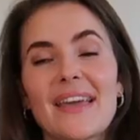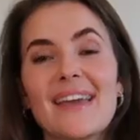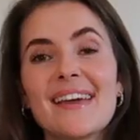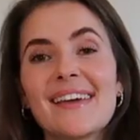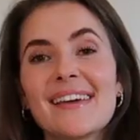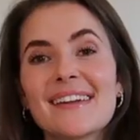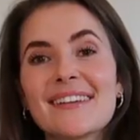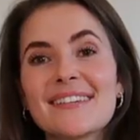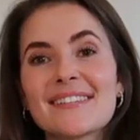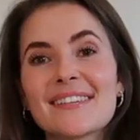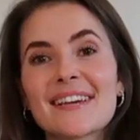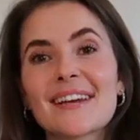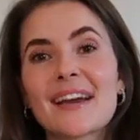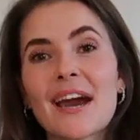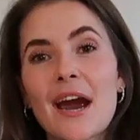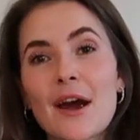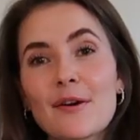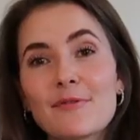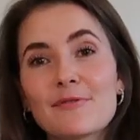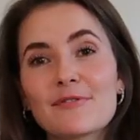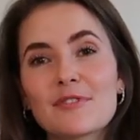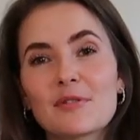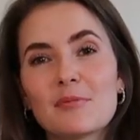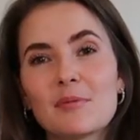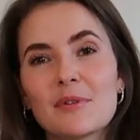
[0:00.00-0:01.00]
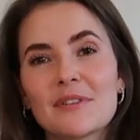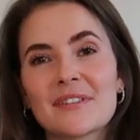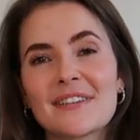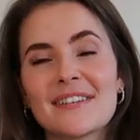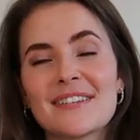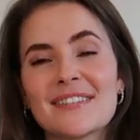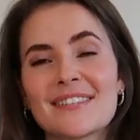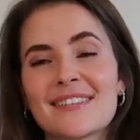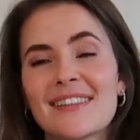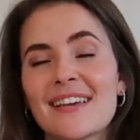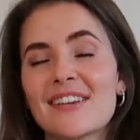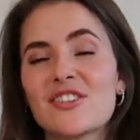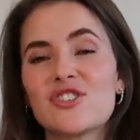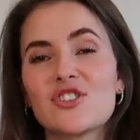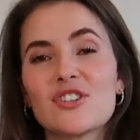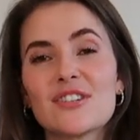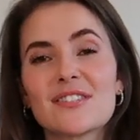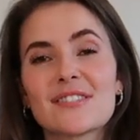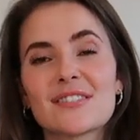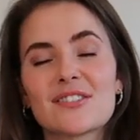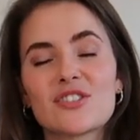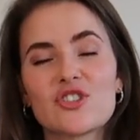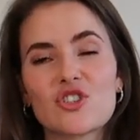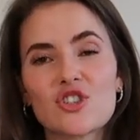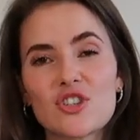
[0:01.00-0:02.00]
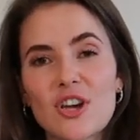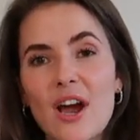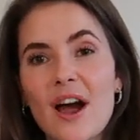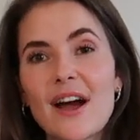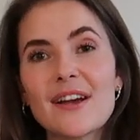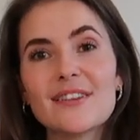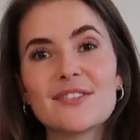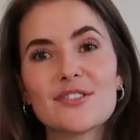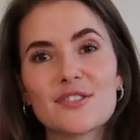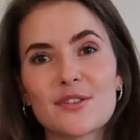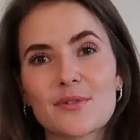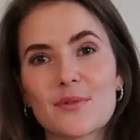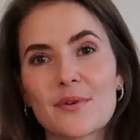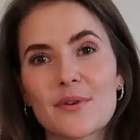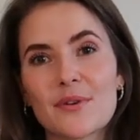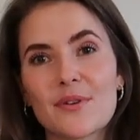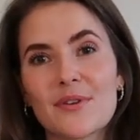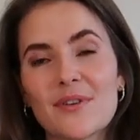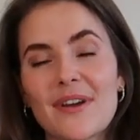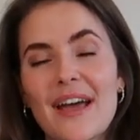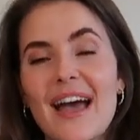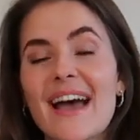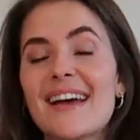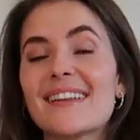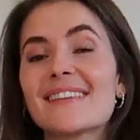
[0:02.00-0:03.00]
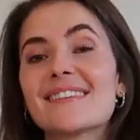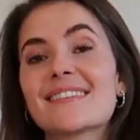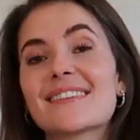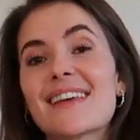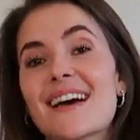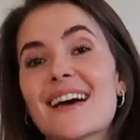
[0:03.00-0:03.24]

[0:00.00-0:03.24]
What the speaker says: It is a comfortableness that just shines through and